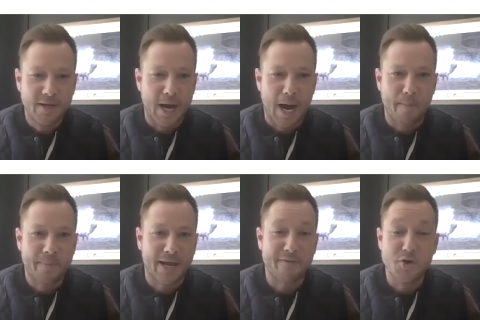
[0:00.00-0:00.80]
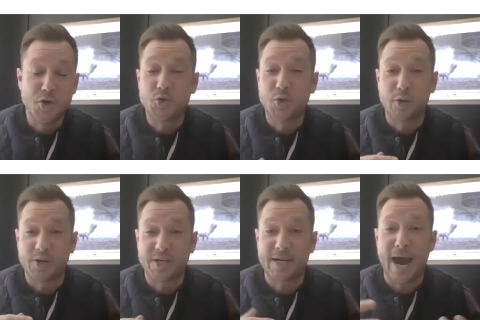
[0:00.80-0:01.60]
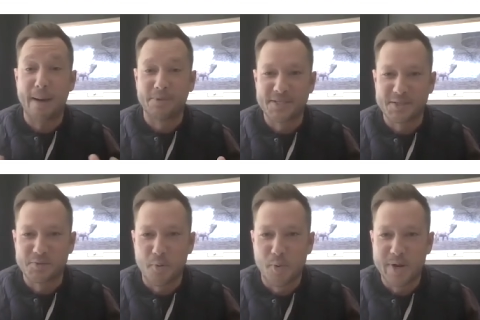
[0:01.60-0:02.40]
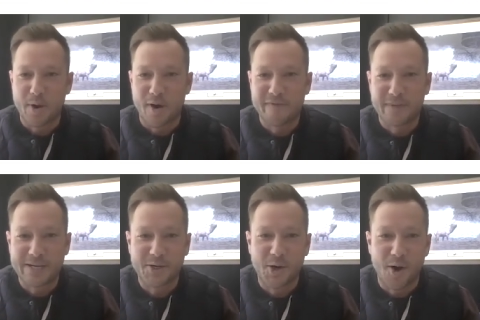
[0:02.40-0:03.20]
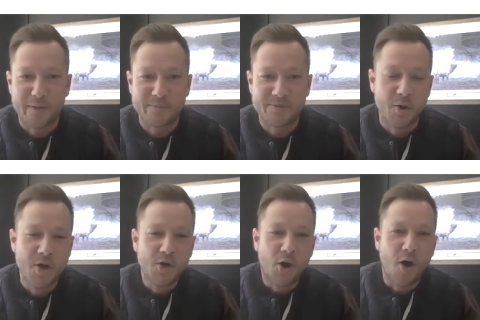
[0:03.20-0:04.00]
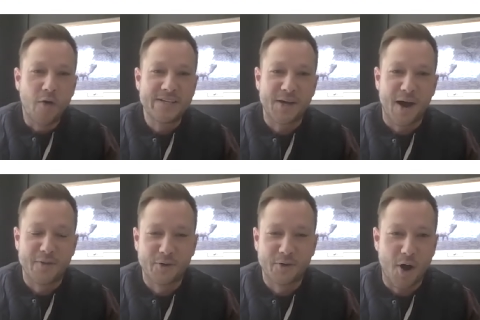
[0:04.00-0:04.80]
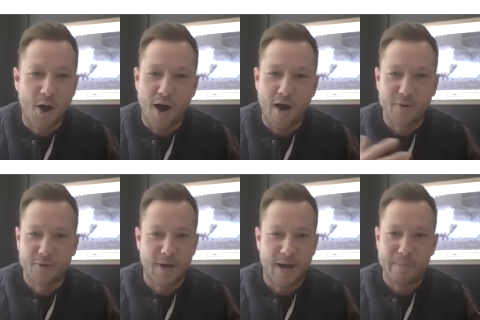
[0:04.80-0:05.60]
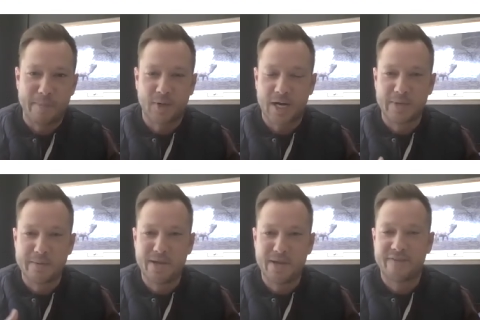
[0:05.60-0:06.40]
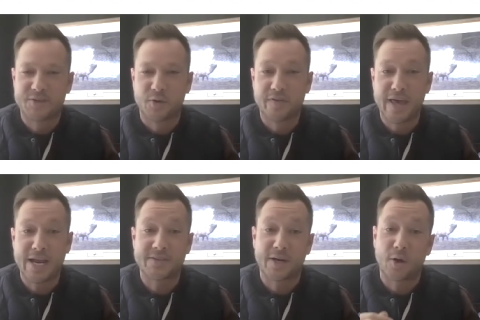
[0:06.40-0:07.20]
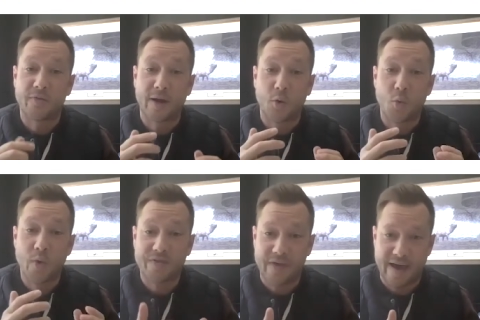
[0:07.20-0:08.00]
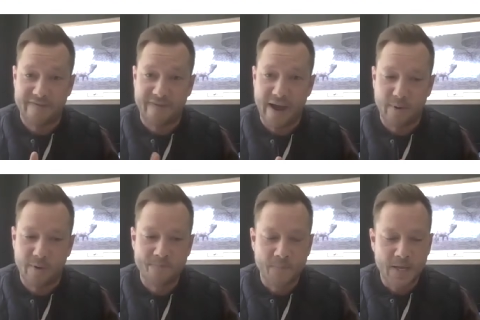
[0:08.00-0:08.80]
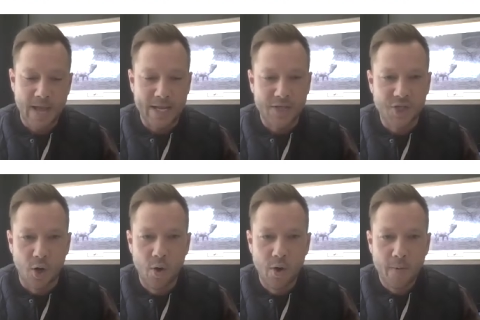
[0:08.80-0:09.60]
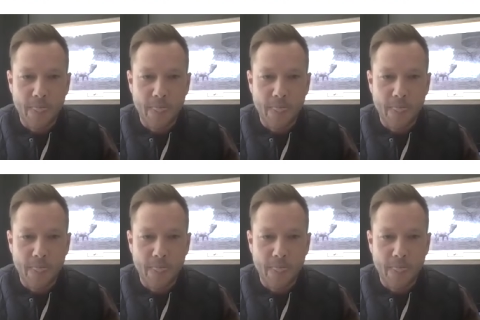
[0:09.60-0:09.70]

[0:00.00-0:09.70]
kind of nutrient-rich accomplices is what we often like to call them. So all these other incredibly beneficial things that are with that fiber. And so